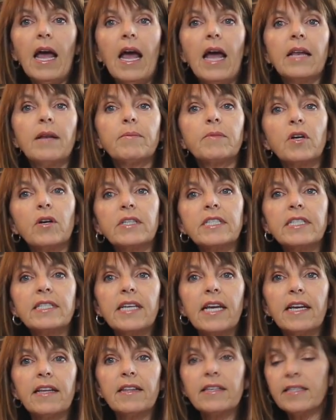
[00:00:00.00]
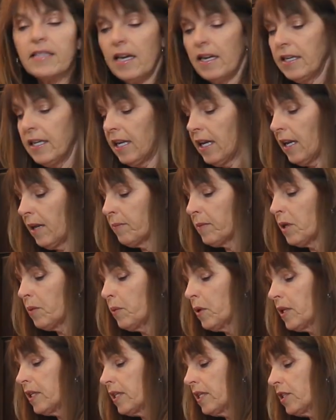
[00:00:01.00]
And I'm going to take this honey and I'm going
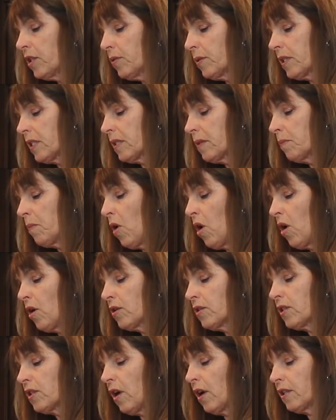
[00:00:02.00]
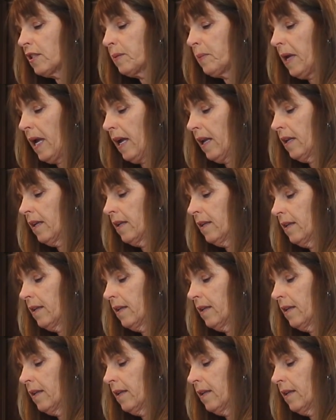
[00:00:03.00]
to put it into a small saucepan.